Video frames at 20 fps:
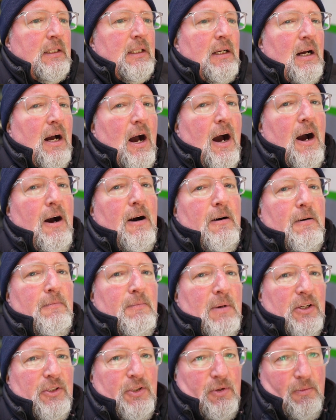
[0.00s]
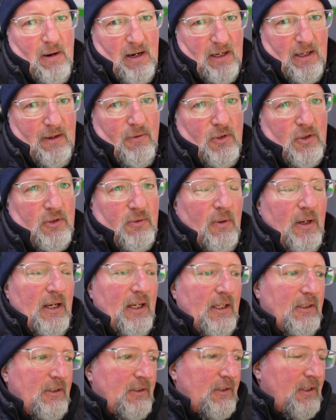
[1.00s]
How much money was
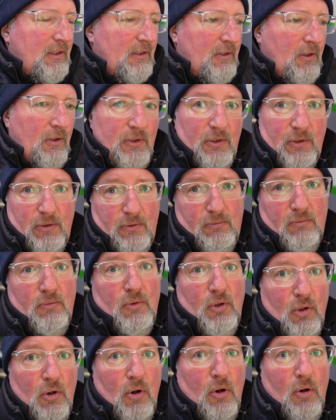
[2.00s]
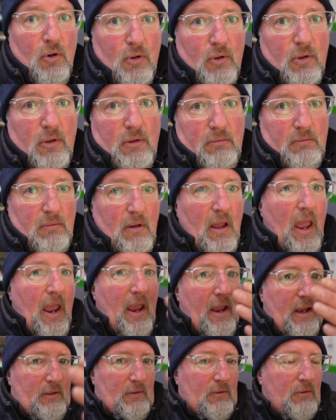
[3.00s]
wasted on your
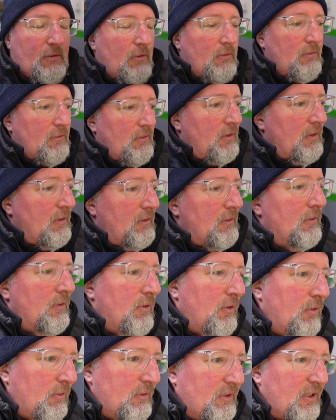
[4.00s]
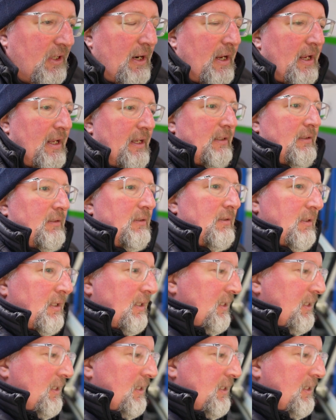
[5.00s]
end, on the user end,